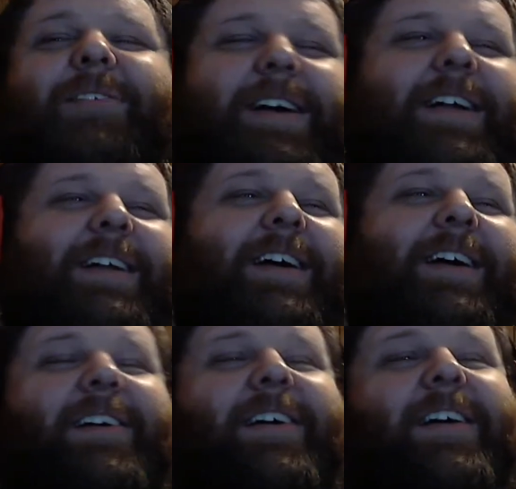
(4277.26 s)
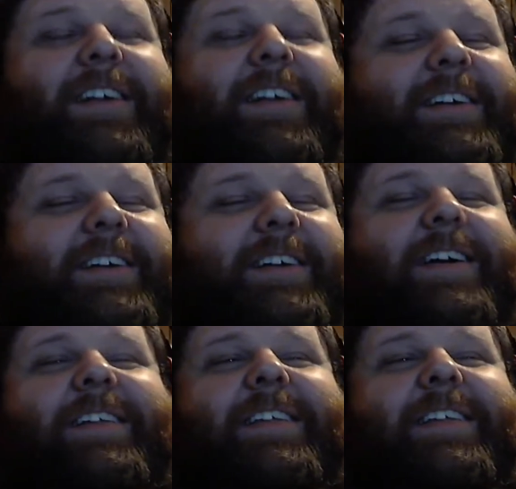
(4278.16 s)
right now.
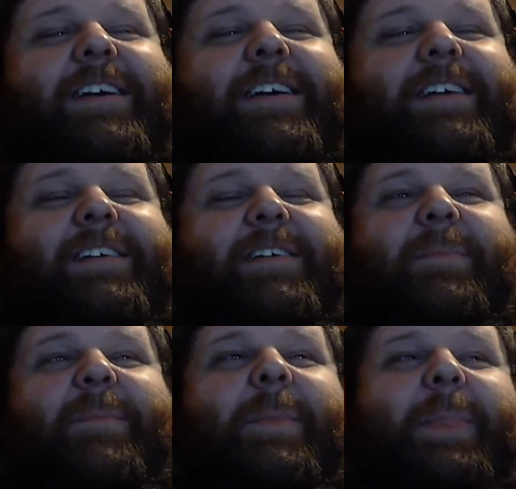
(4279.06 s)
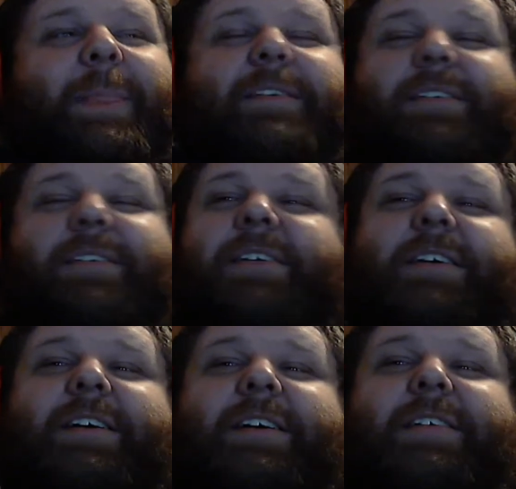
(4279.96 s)
God dang. All
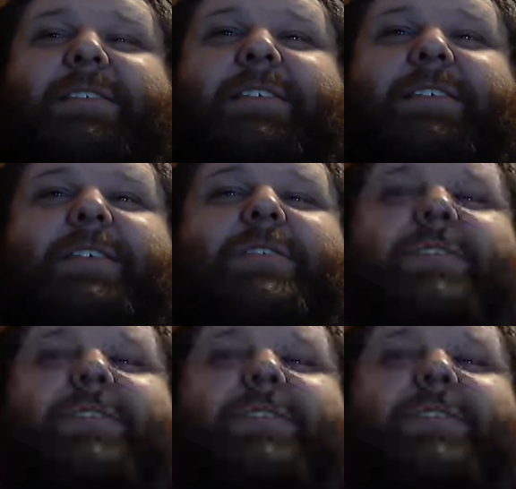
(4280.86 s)
right. You